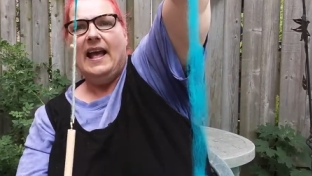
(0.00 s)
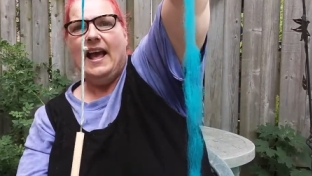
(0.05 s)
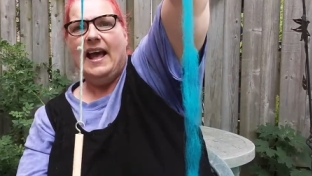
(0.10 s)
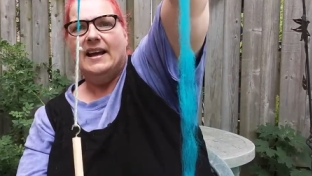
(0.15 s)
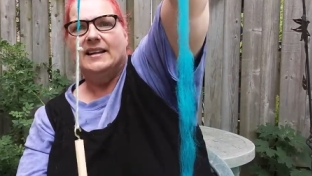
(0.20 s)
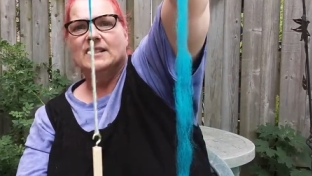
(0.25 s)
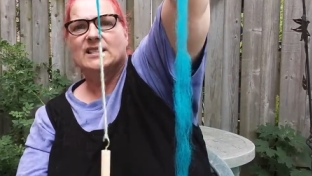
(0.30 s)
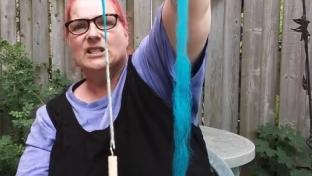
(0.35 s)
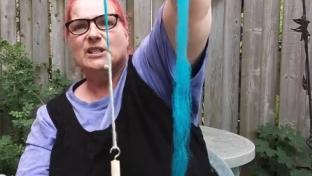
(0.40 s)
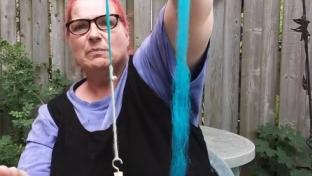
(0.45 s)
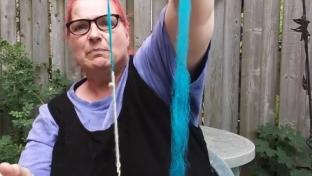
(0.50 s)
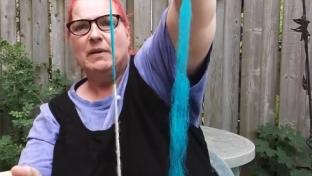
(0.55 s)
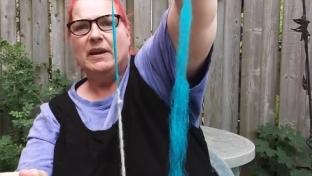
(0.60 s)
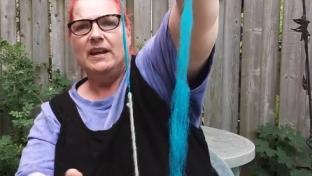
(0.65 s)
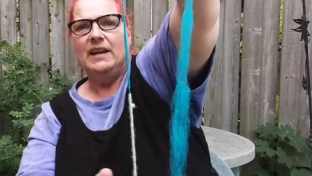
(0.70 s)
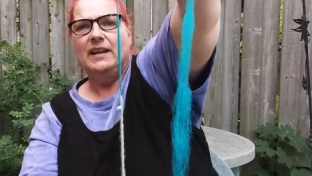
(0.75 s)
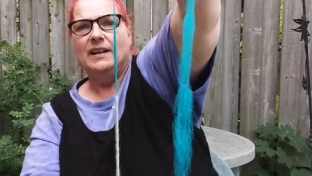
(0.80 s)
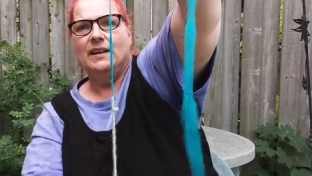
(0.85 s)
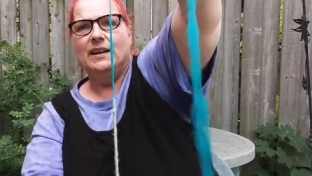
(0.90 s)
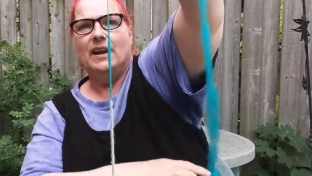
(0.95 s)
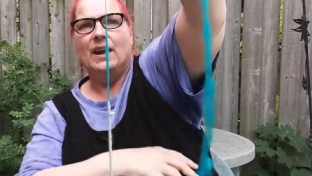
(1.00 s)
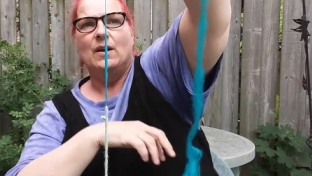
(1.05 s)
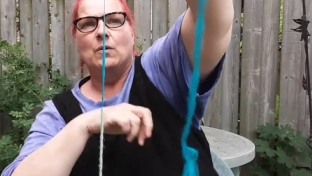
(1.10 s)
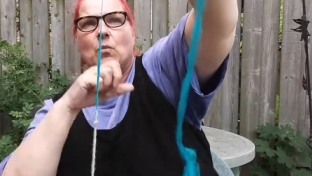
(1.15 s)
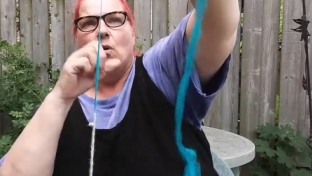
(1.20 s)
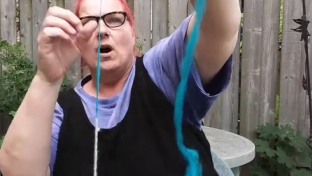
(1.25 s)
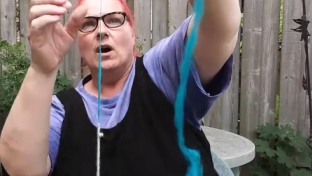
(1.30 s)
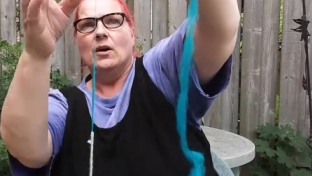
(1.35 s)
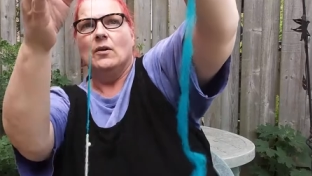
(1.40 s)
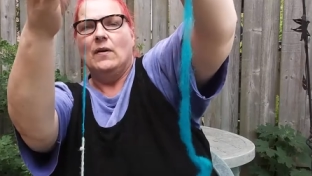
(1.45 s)
and spin
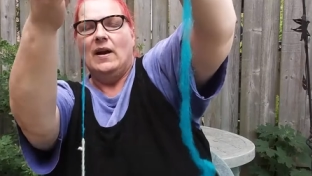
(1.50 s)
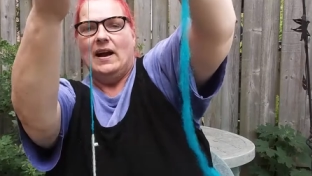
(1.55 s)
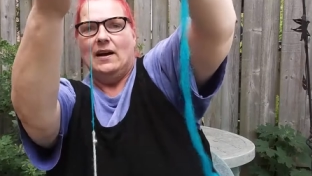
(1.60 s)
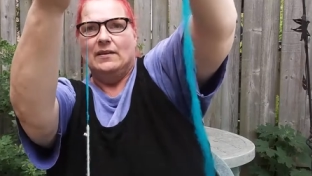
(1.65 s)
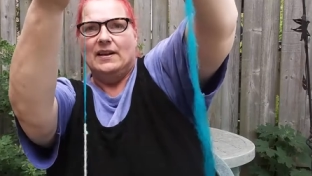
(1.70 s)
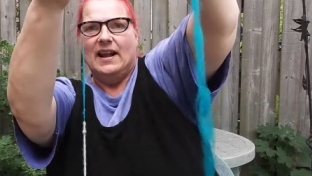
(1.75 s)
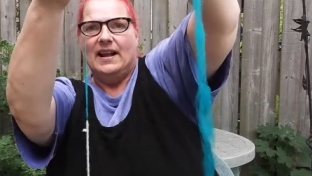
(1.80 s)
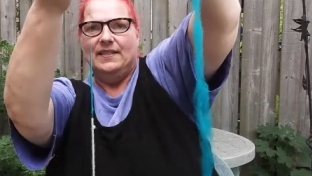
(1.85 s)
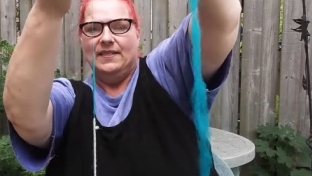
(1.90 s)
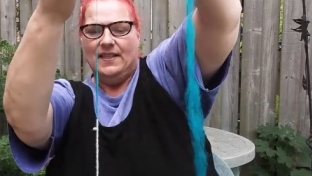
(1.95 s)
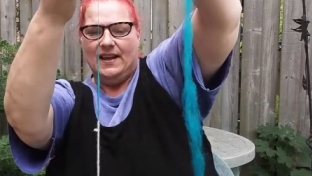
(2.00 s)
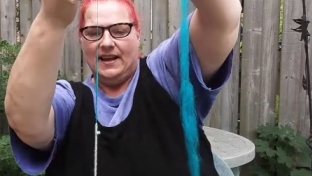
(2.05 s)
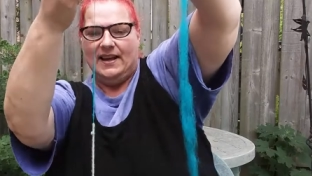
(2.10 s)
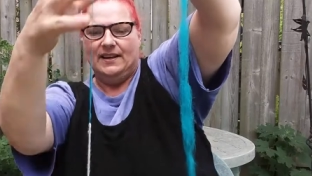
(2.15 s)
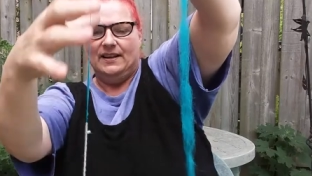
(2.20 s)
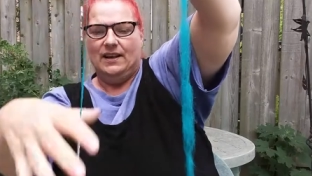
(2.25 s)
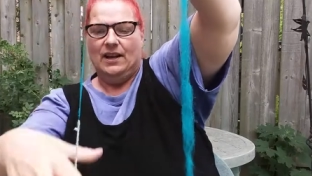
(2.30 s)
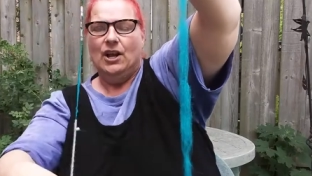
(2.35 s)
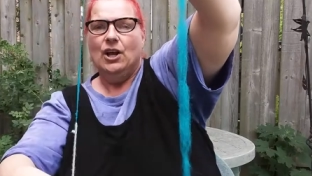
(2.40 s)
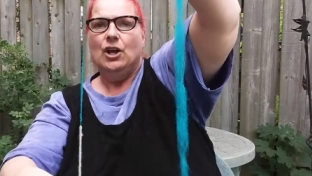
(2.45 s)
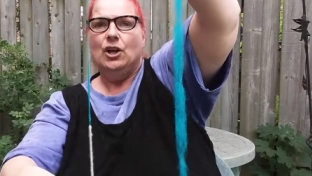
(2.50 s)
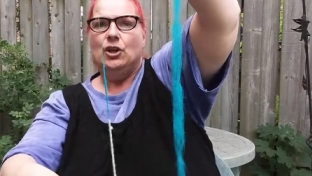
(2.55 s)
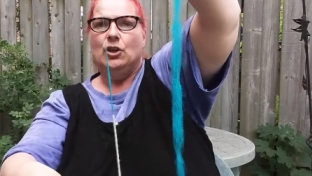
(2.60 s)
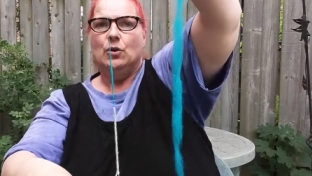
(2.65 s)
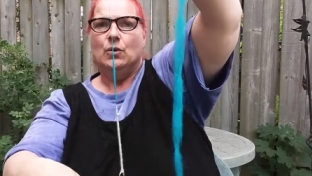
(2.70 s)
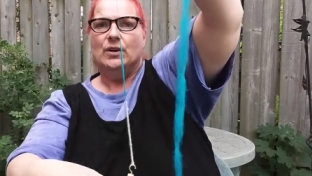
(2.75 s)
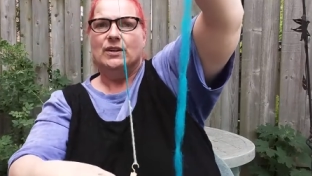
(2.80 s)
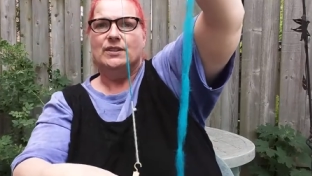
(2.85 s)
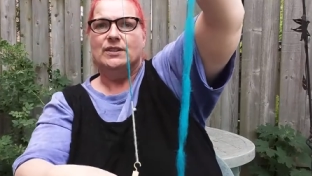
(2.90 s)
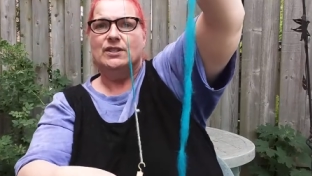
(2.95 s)
and walk around, and then
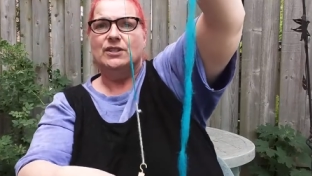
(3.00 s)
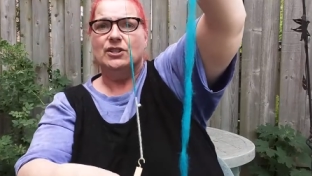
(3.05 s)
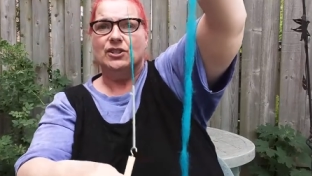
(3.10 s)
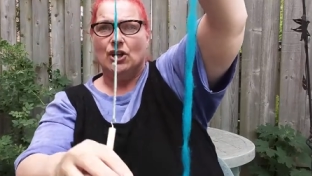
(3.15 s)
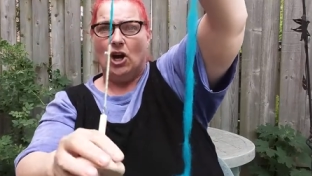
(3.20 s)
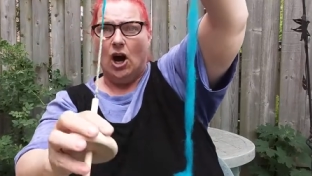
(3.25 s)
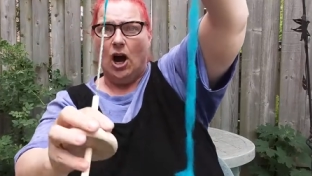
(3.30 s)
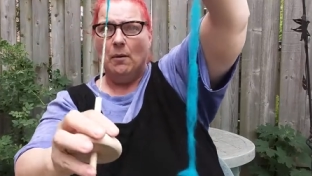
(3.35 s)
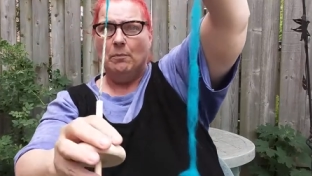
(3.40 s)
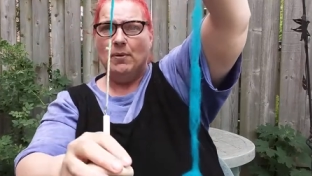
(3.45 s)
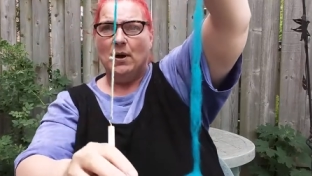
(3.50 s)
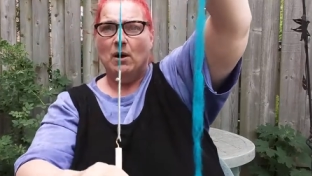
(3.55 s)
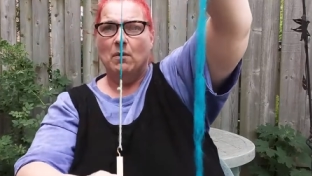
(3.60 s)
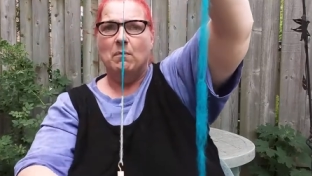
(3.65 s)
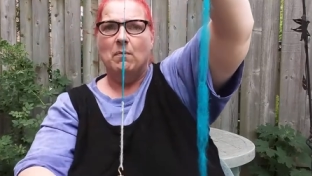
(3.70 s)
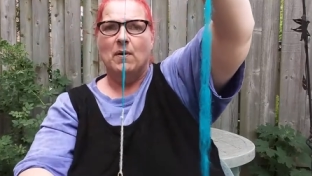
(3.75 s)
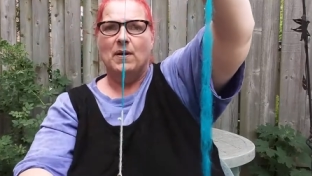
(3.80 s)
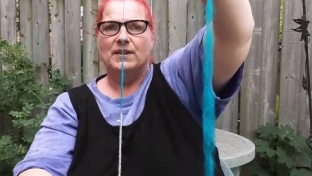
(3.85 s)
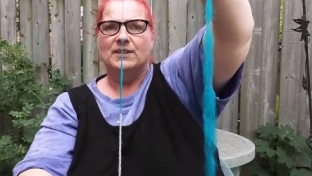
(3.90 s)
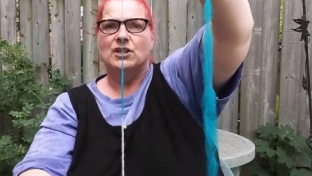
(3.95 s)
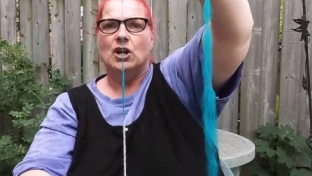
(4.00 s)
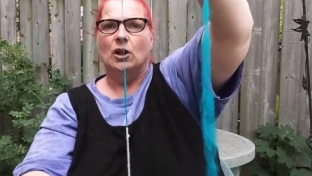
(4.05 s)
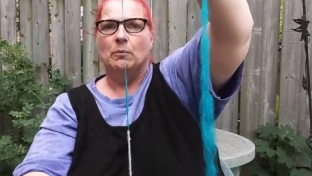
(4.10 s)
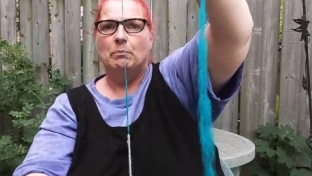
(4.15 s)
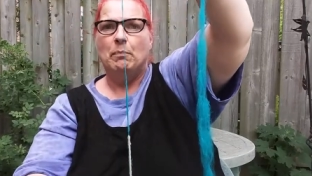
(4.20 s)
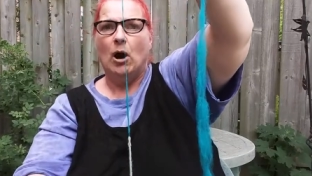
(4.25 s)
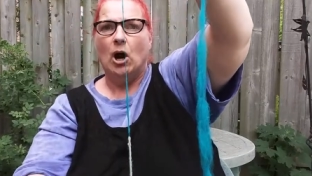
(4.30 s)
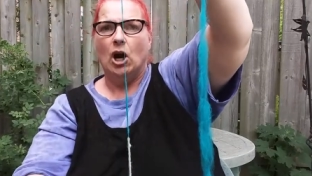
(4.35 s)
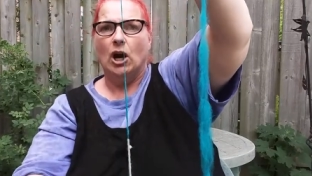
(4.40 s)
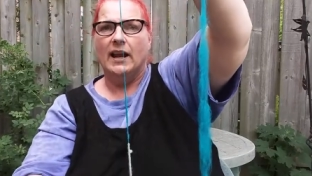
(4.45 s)
you can stop. It's called
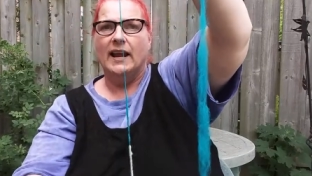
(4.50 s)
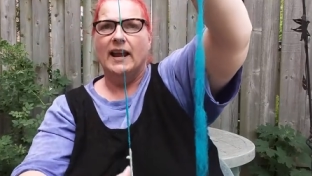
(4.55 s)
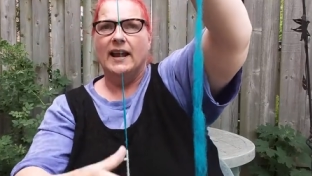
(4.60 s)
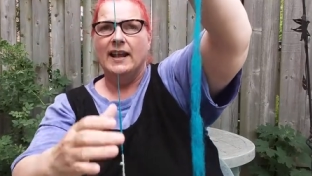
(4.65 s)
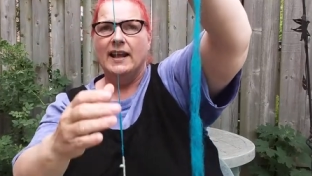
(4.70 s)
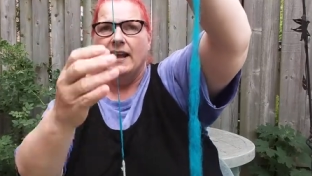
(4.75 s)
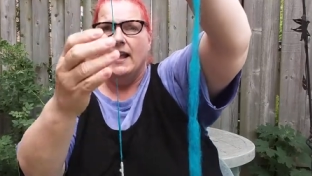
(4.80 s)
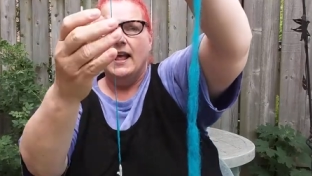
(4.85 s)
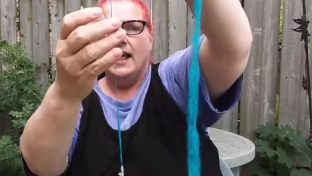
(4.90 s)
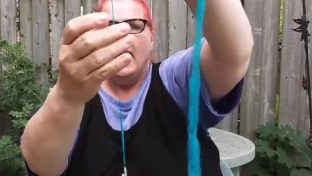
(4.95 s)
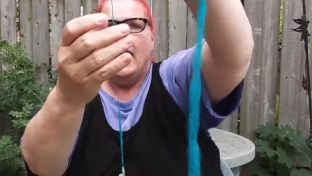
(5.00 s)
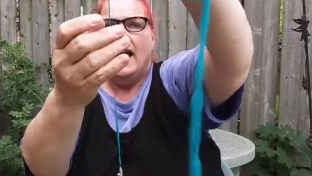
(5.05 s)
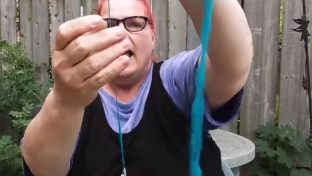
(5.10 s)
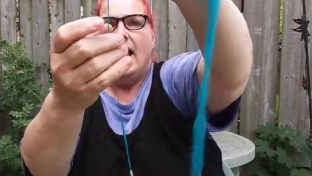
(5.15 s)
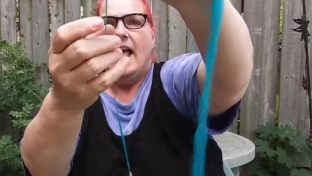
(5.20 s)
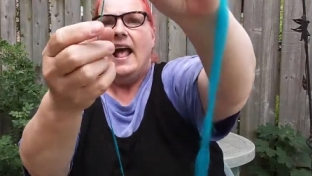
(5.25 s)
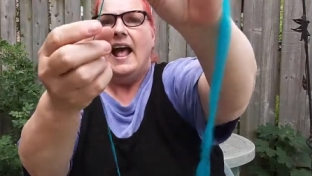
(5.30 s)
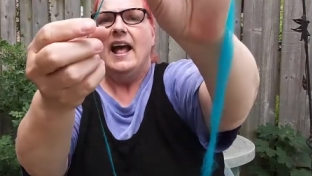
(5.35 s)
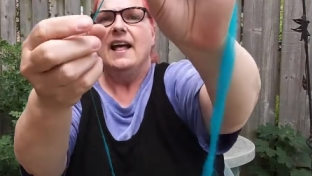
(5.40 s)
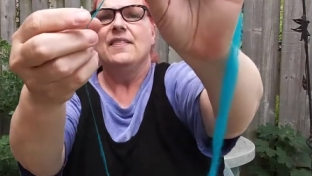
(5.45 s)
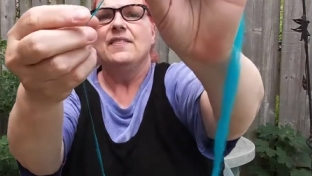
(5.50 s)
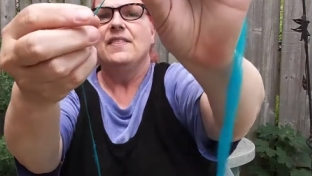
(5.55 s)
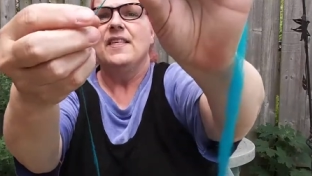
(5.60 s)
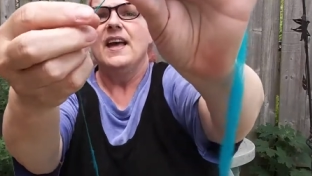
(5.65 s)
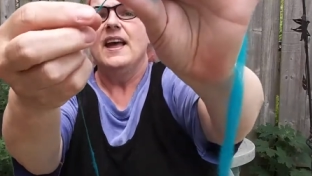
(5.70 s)
parking. And